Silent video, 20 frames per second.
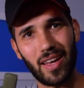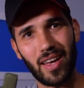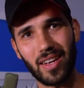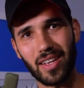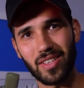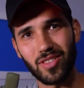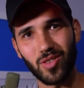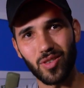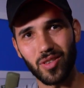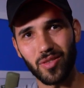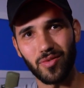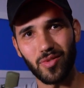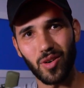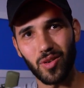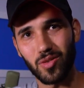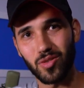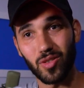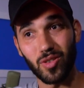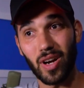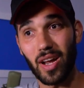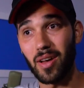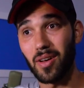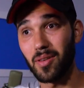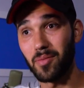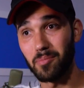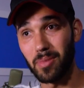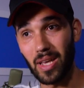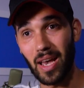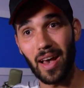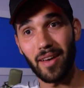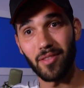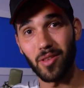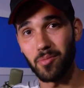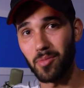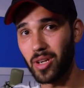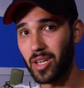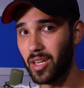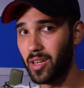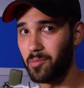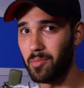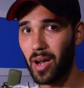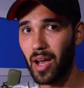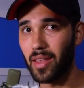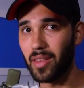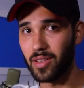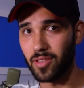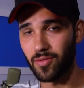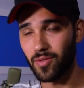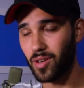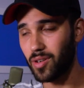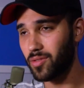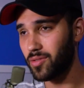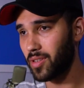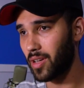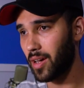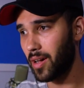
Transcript: any sort of phones or have the money to buy these phones.